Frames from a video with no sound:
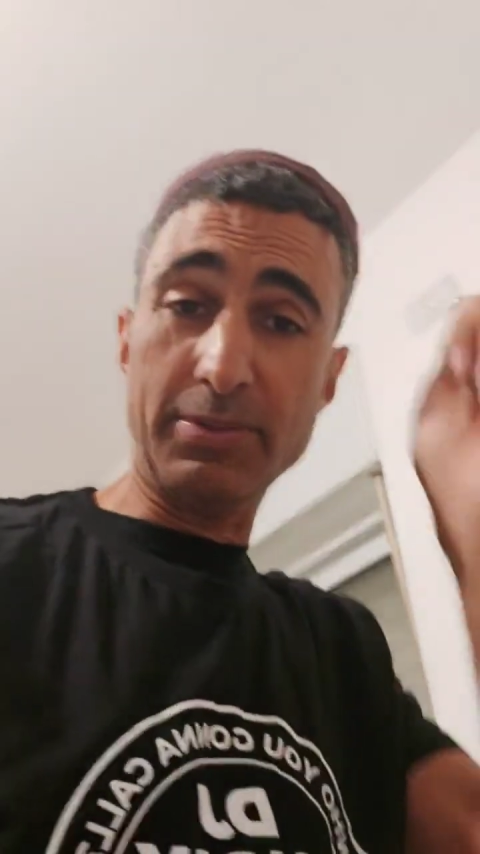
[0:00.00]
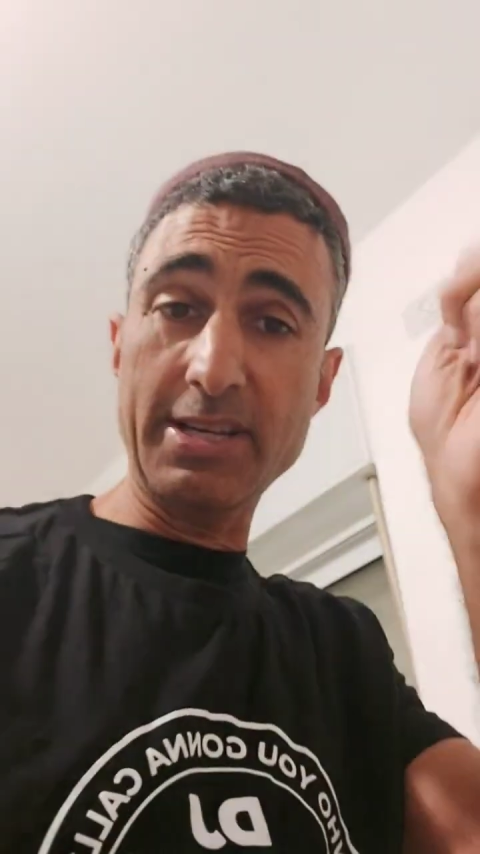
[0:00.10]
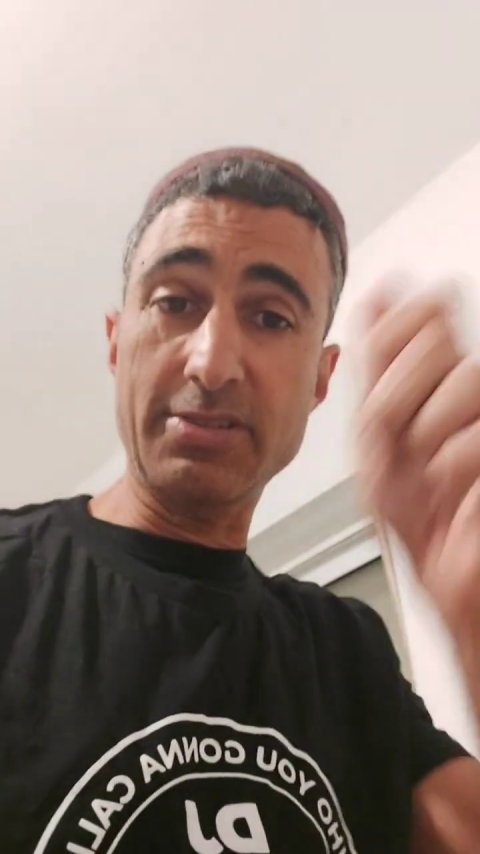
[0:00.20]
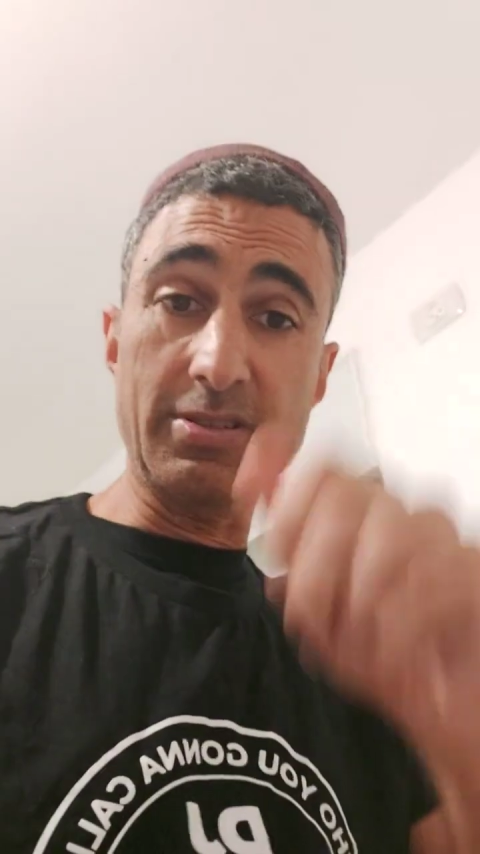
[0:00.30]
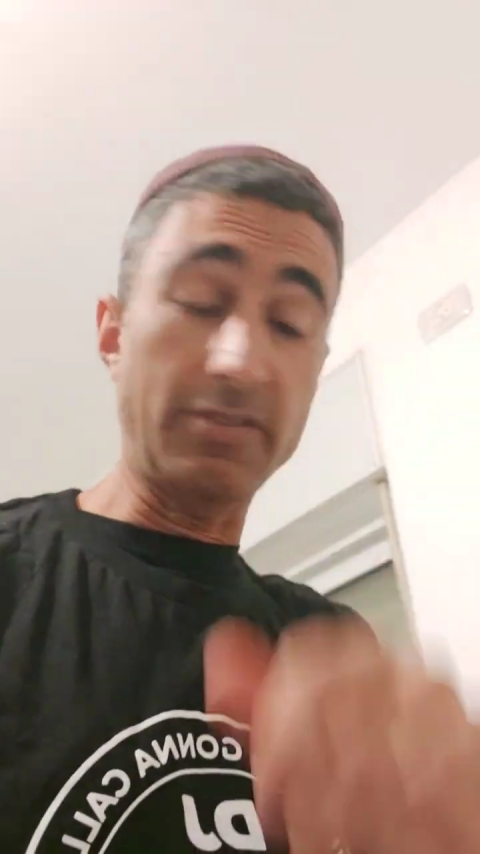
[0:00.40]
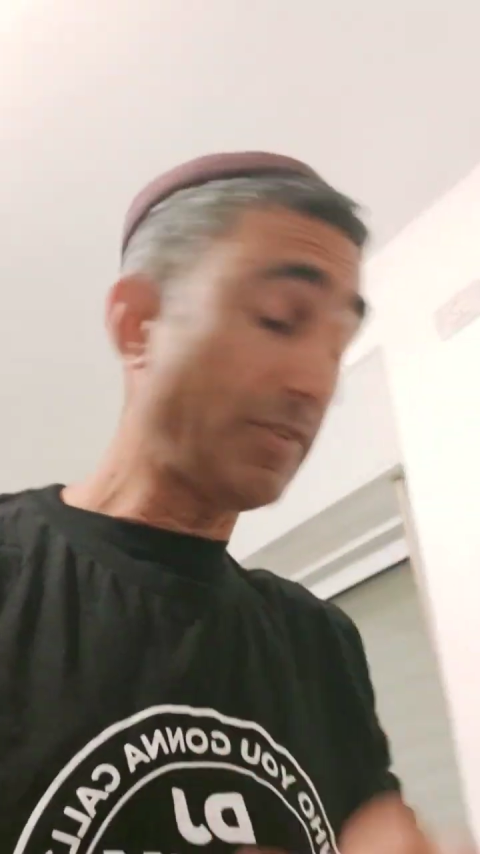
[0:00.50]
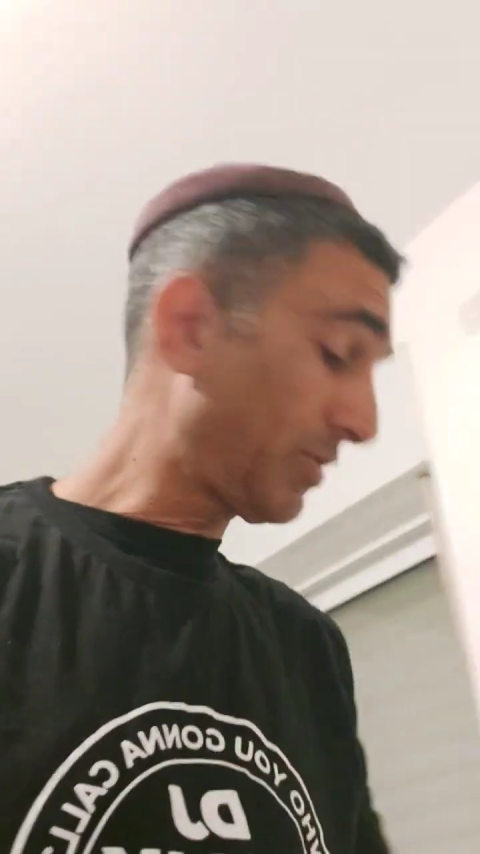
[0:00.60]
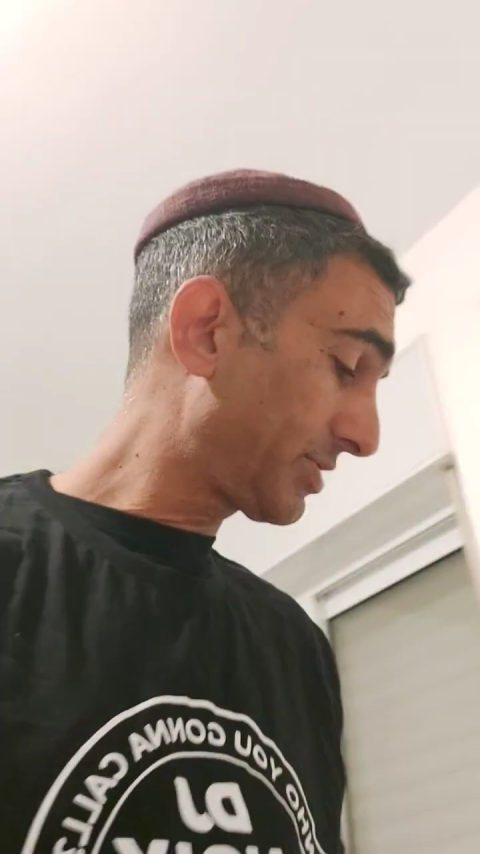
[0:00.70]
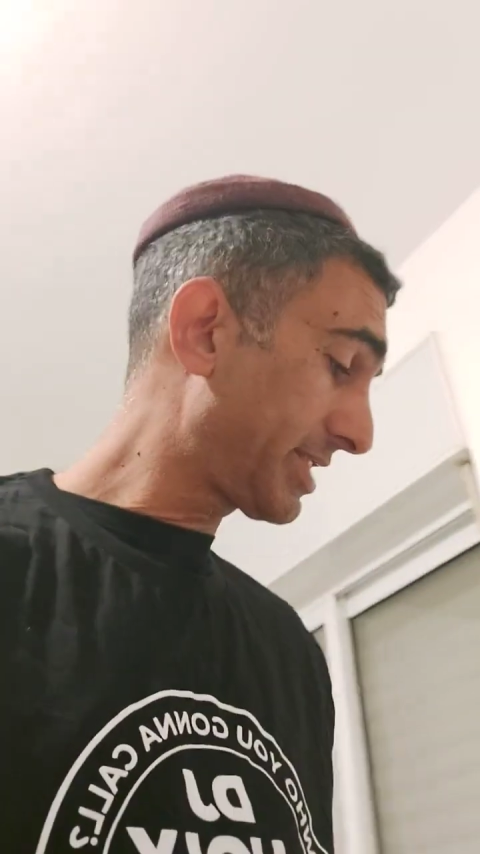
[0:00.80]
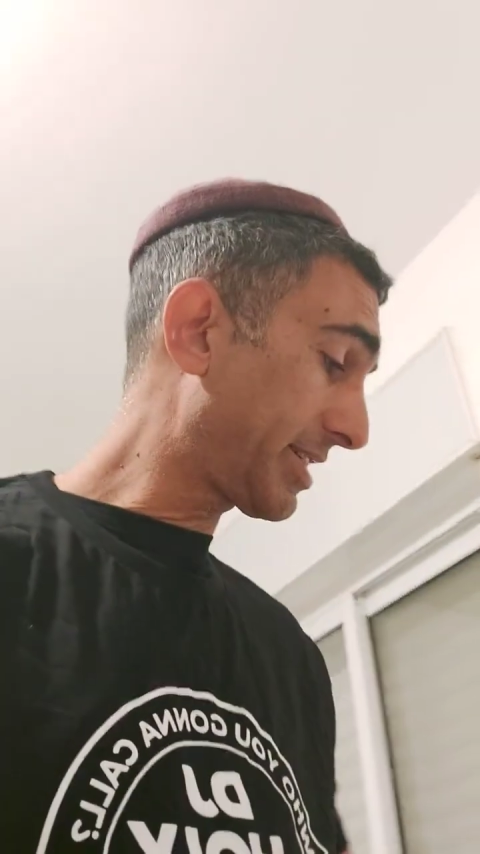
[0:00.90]
place is the
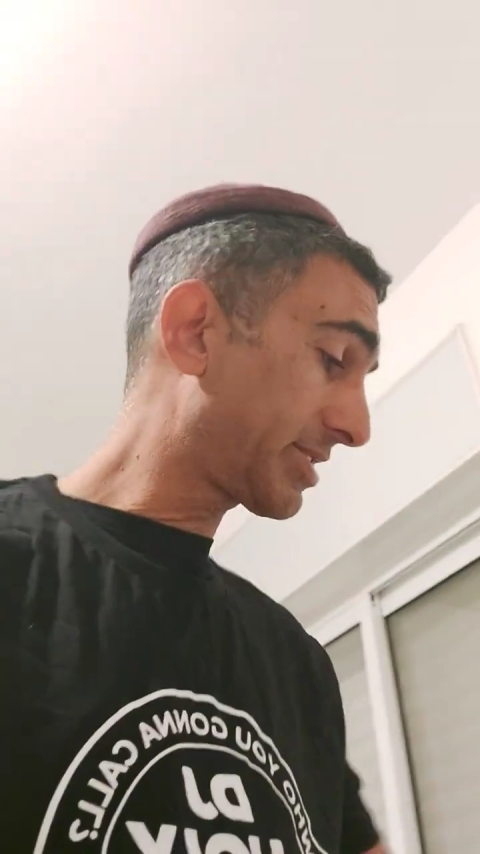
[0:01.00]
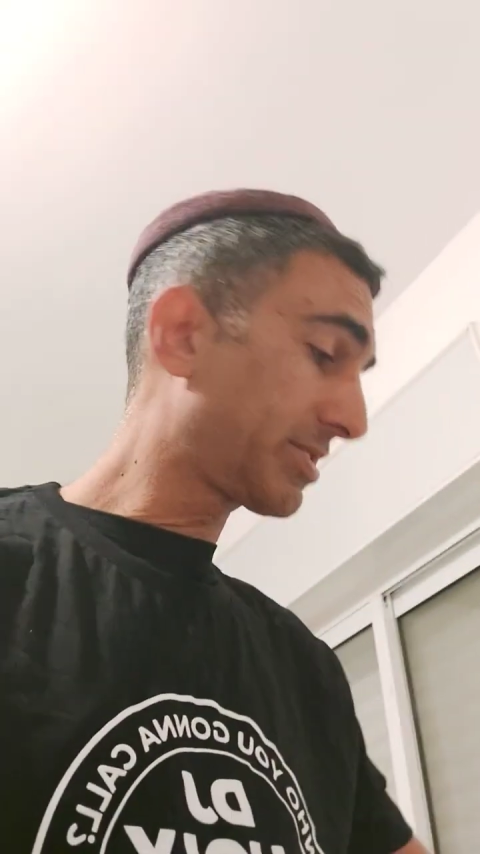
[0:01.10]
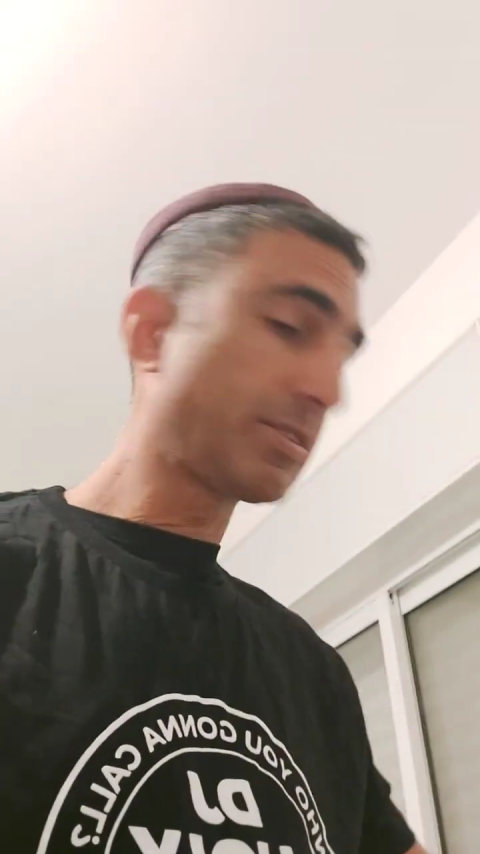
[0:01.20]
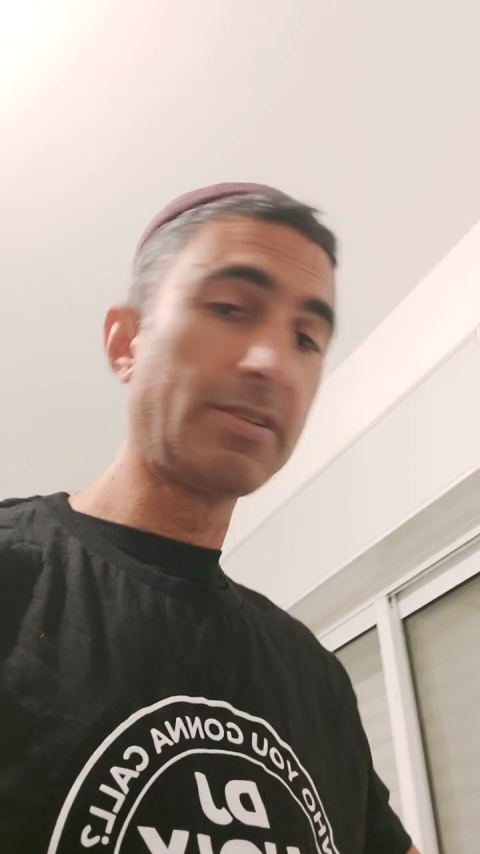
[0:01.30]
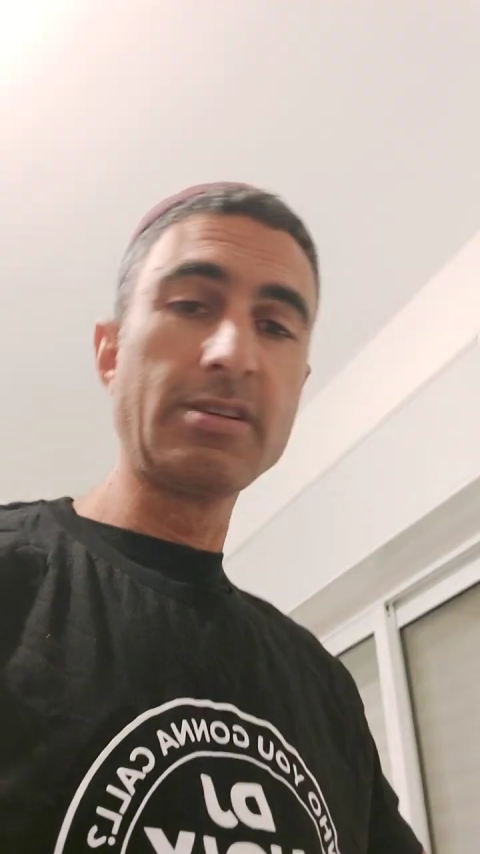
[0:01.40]
foam sticks.